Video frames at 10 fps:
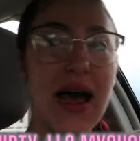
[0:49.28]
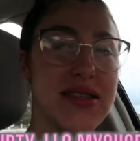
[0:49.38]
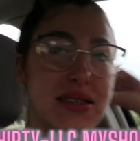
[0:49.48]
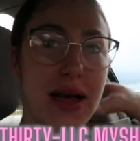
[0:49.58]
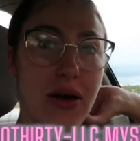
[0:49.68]
I
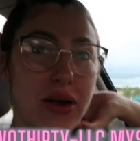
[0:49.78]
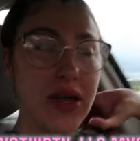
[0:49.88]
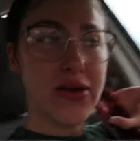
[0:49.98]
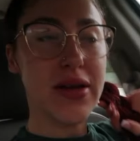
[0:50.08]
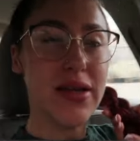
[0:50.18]
sell
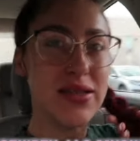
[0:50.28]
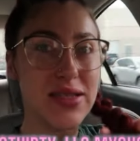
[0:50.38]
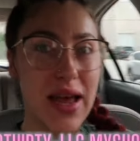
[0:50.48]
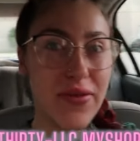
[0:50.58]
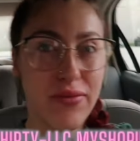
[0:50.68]

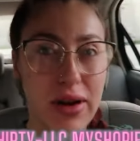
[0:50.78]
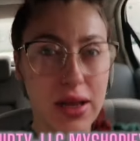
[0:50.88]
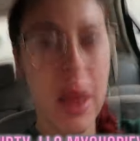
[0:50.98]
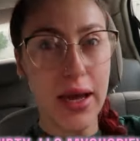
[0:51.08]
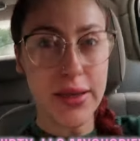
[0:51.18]
earrings and
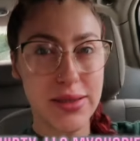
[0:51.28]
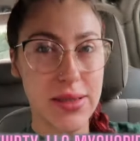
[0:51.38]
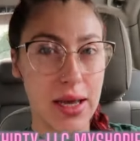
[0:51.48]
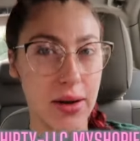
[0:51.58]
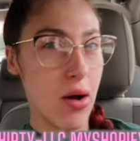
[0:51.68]
ring
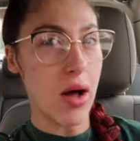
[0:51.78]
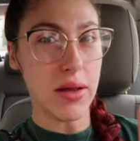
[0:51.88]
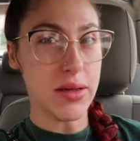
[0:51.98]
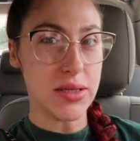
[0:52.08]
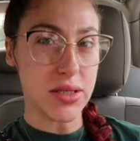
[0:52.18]
lights and
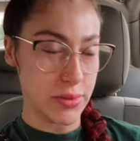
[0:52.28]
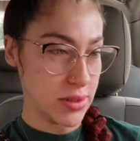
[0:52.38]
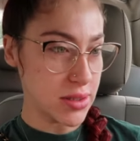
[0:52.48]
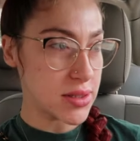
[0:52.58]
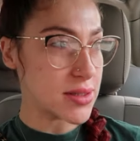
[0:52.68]
all of the
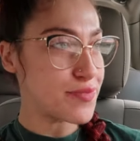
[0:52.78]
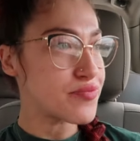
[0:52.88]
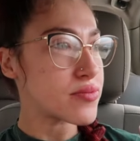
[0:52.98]
sorts.